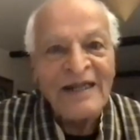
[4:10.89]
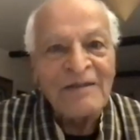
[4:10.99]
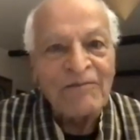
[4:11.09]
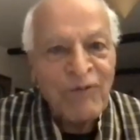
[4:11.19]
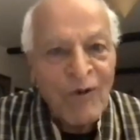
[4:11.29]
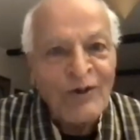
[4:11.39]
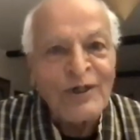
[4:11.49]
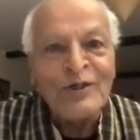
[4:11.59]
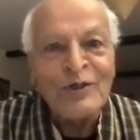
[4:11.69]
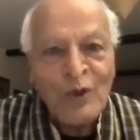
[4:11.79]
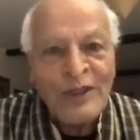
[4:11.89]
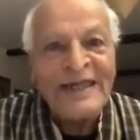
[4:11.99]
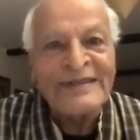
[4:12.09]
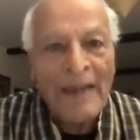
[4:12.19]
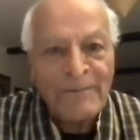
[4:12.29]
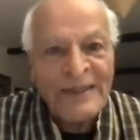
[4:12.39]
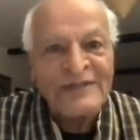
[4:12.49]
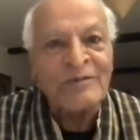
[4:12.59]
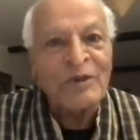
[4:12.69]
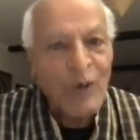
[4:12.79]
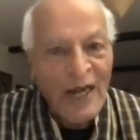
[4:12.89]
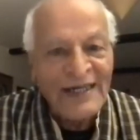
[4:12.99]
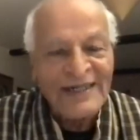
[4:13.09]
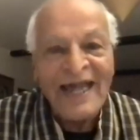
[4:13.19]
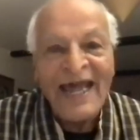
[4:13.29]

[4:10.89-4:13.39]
the four nuclear capitals of the world.